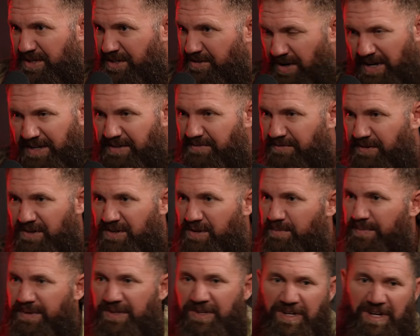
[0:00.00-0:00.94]
right? If you're in
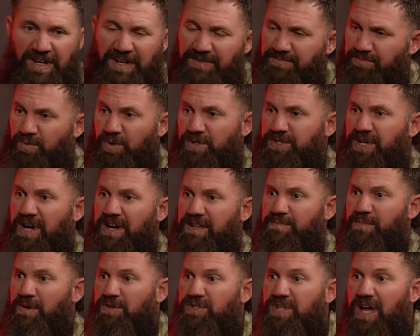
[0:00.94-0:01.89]
the middle, look, was I the
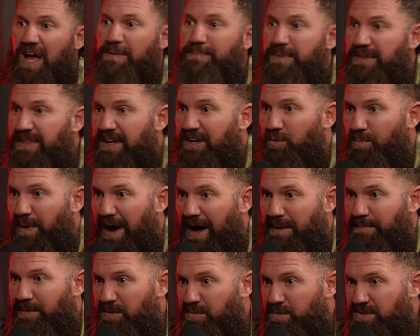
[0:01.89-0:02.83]
most happy that
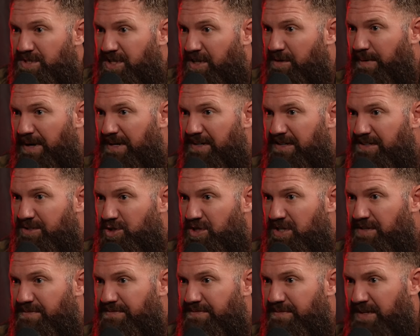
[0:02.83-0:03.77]
Obama was the commander in
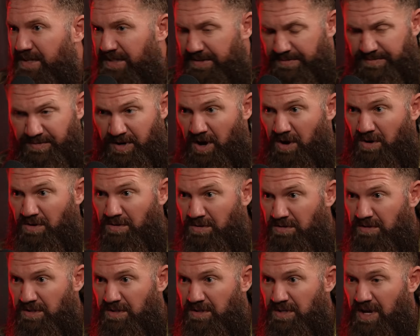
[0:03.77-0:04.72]
chief?
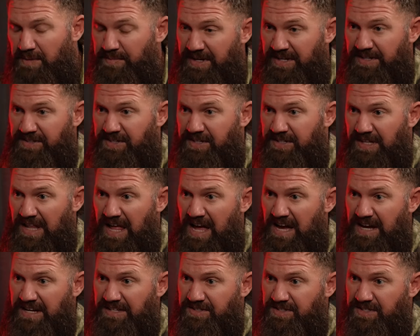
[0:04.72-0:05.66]
No. I mean, he did
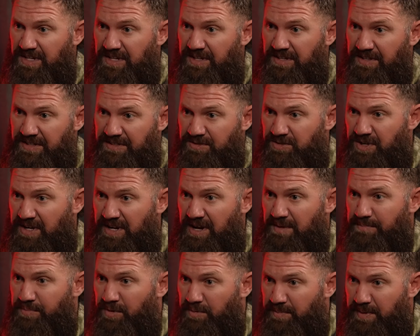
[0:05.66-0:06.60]
lie and he was like,
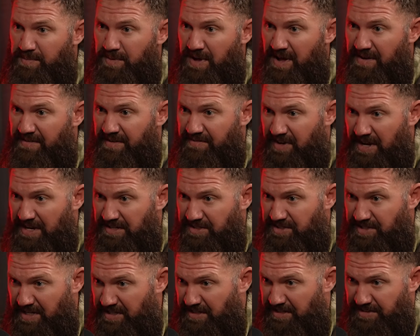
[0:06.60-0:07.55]
I'll pull people out of
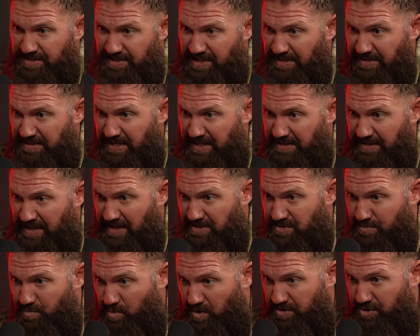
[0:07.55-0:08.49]
Afghanistan and then sent
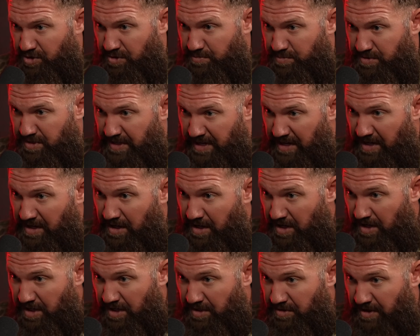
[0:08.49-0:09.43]
10,000 more troops in there,
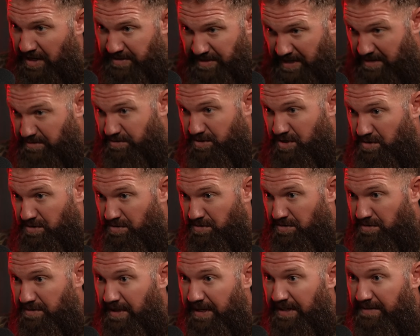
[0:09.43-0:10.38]
right? That was
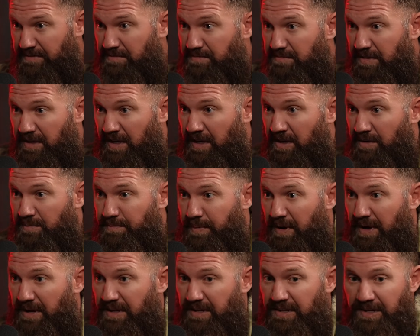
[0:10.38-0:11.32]
cool. Like,
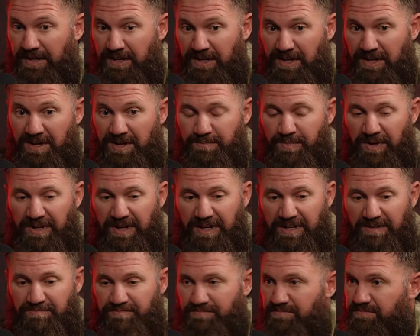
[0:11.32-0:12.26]
but
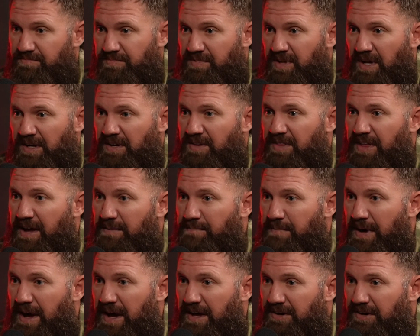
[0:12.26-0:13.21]
like none of that
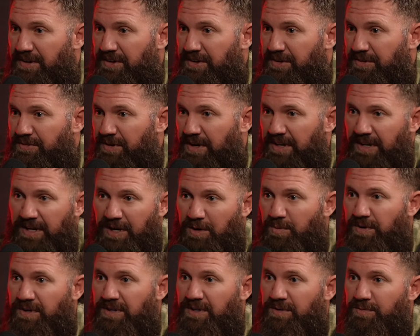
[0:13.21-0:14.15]
mattered, right? Like I
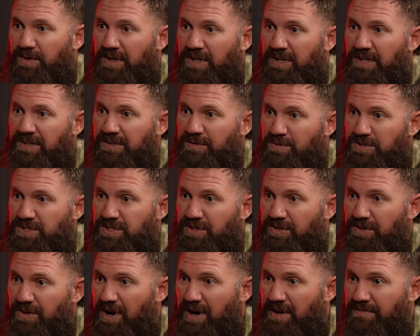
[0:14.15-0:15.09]
went in when Clinton was
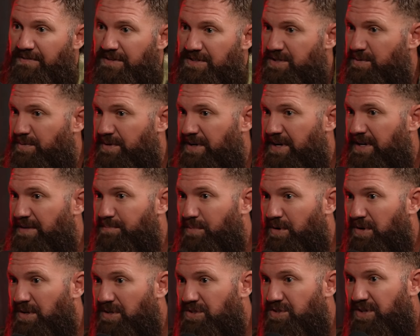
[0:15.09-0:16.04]
still in office and we had
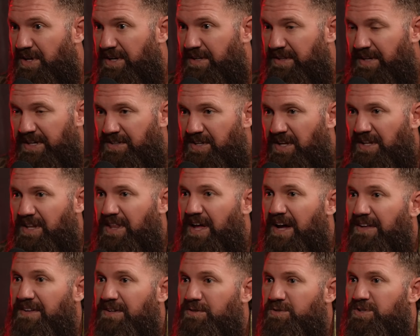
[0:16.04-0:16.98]
Bush, like none of
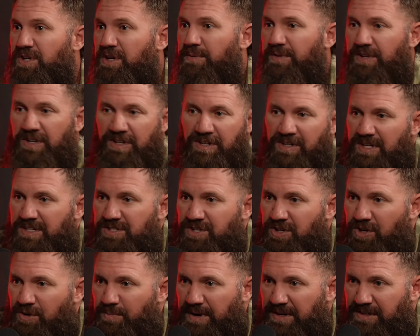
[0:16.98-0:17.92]
that. It's
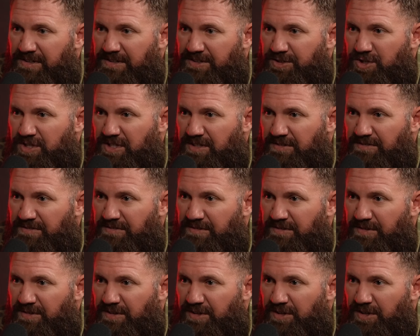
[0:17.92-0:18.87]
your commander in chief.
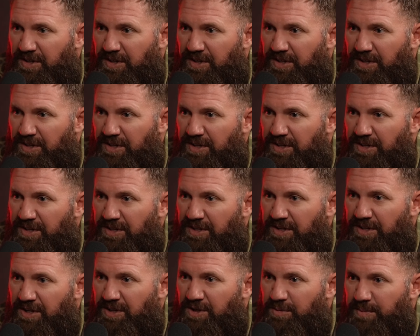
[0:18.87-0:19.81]

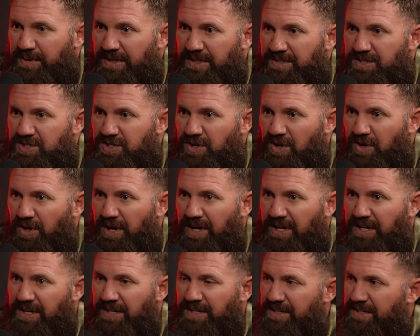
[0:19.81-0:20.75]
You know what I mean? So
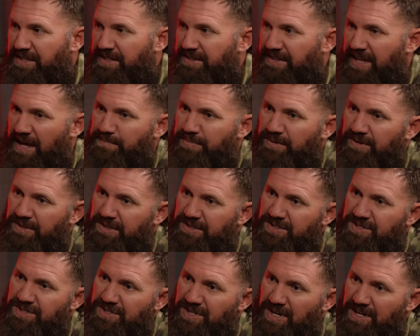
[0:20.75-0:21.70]
like that
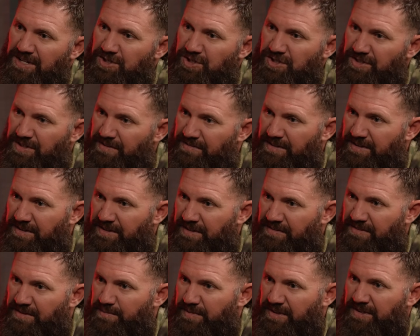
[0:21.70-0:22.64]
politicization
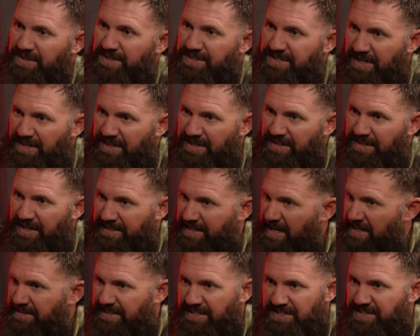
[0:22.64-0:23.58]
of the military, like
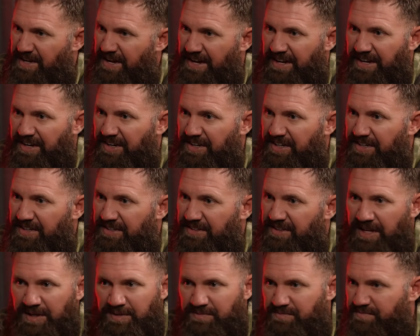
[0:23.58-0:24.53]
that needs to end.
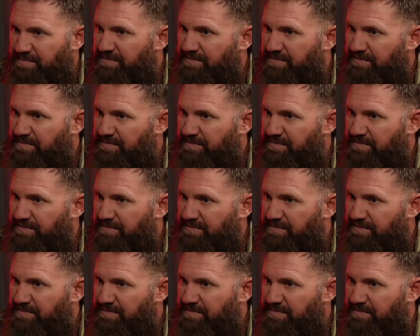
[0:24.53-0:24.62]
Like,